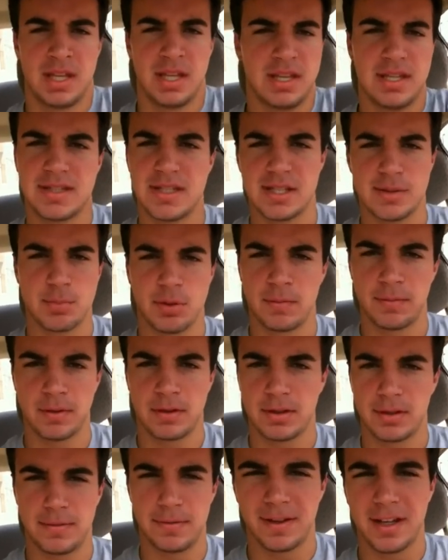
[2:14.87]
is that's
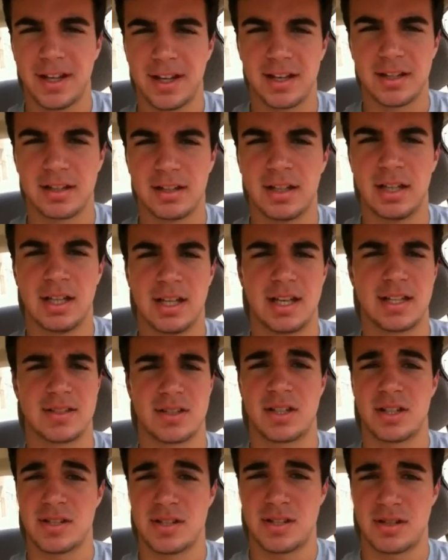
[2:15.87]
perfectly fine. As
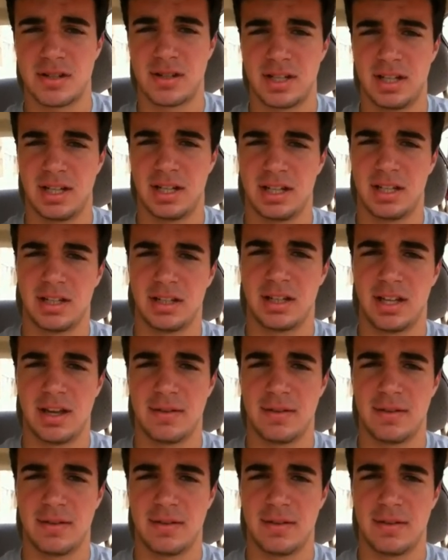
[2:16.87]
long as you're getting